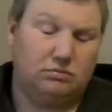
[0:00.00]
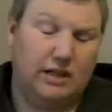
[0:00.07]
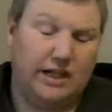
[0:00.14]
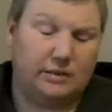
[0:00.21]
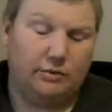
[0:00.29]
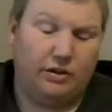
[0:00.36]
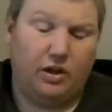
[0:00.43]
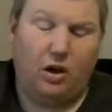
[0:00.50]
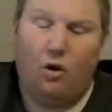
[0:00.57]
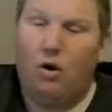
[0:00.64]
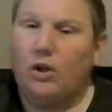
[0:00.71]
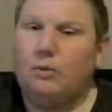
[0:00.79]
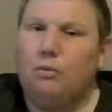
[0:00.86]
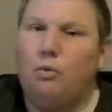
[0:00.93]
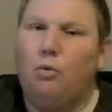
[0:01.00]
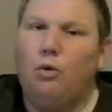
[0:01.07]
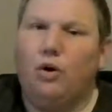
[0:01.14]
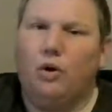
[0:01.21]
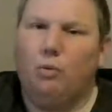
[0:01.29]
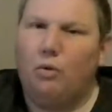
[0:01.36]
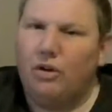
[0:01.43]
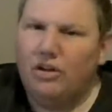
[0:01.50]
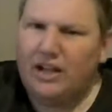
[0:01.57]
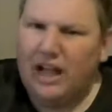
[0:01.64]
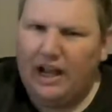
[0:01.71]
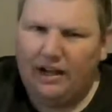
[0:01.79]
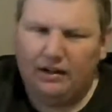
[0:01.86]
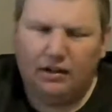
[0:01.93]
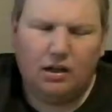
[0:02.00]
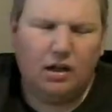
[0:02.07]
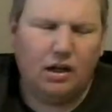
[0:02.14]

As we know, Ultimate Warrior won that.